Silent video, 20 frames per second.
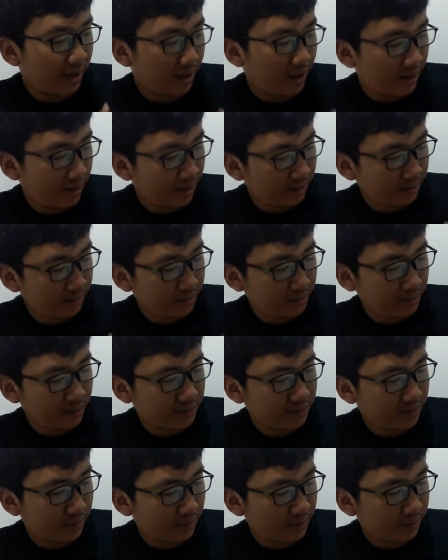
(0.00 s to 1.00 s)
And then it
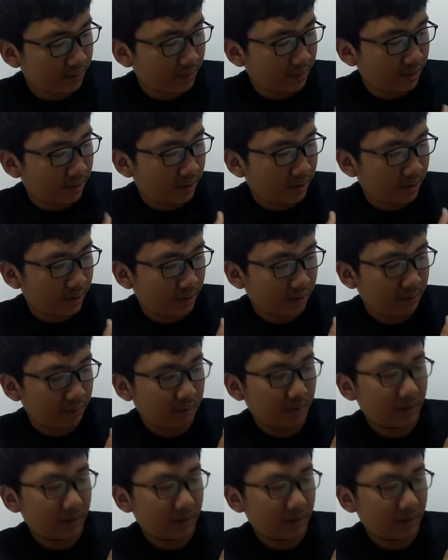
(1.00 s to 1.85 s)
starts with the